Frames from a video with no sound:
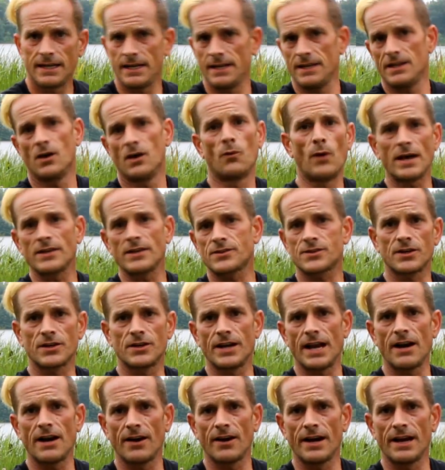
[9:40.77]
in the
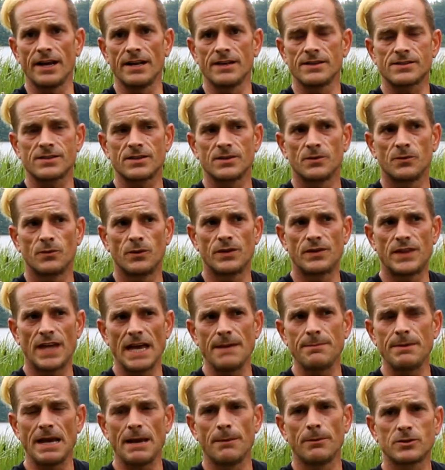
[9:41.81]
western areas, would
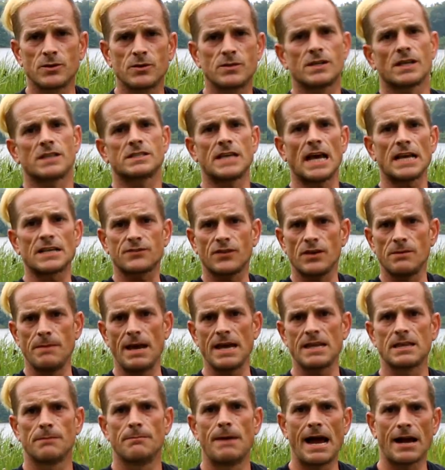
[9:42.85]
they be able to successfully
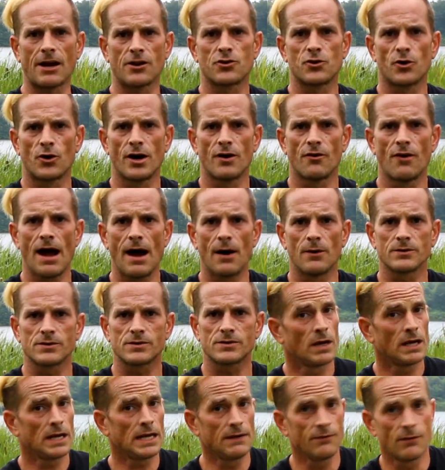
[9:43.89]
make the migratory
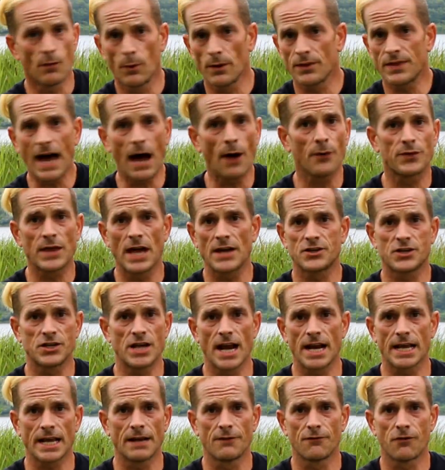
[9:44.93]
routes, even without that
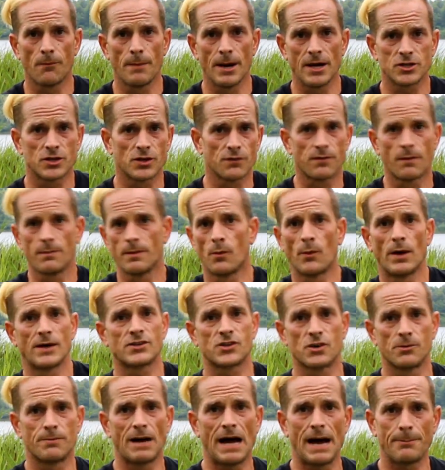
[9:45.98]
genetic information from the
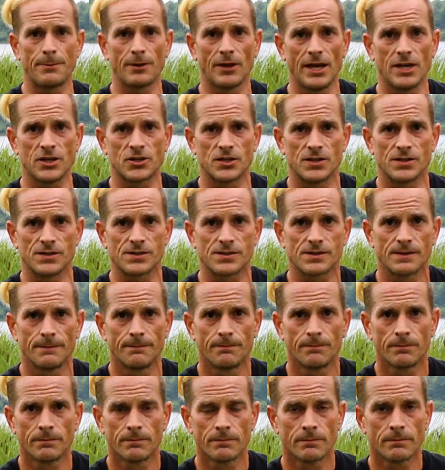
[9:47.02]
western populations?
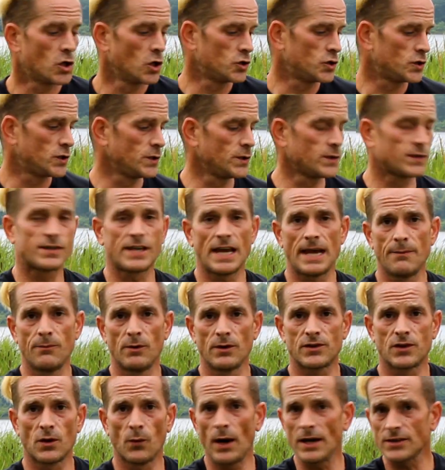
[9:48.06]
Could you do the same
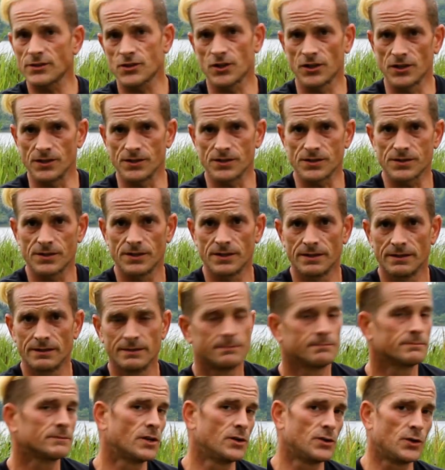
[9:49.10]
with the westerns?
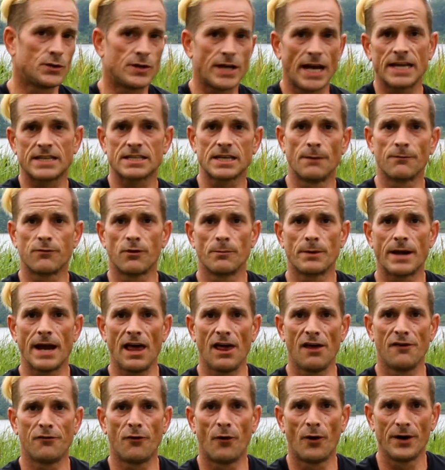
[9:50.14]
Could you take some from
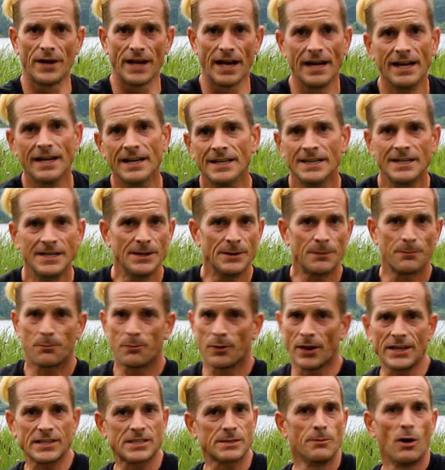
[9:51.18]
California,
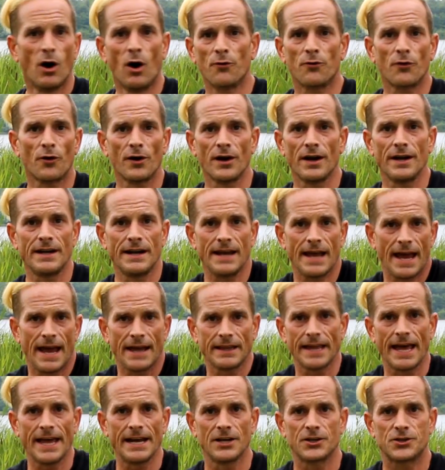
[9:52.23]
place them over in
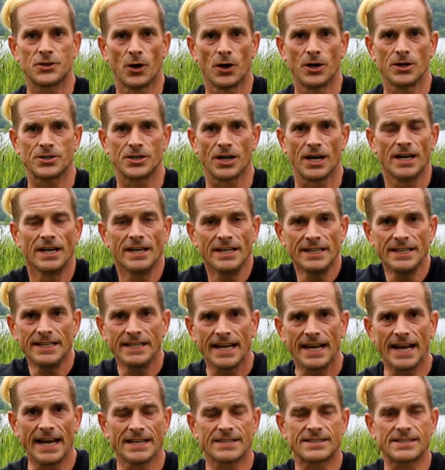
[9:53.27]
Atlanta, Georgia,
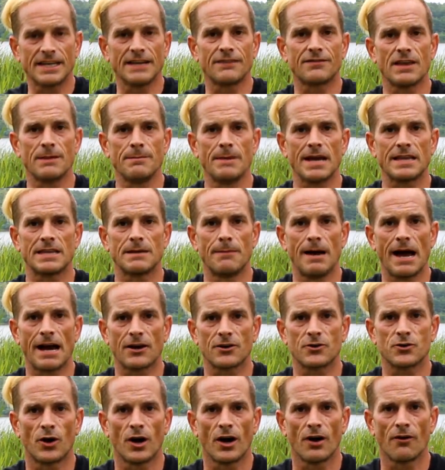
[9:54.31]
and see if they make the
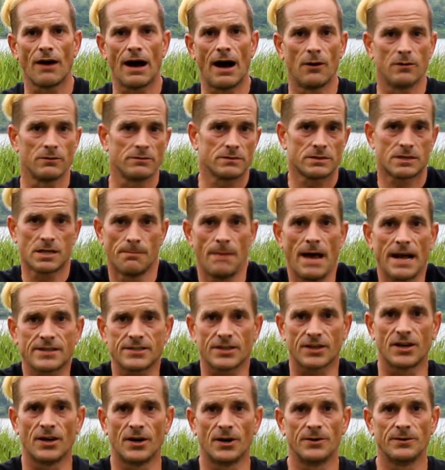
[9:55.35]
migratory route to
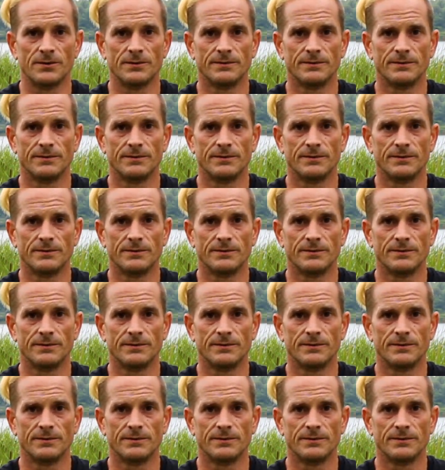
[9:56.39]
Mexico?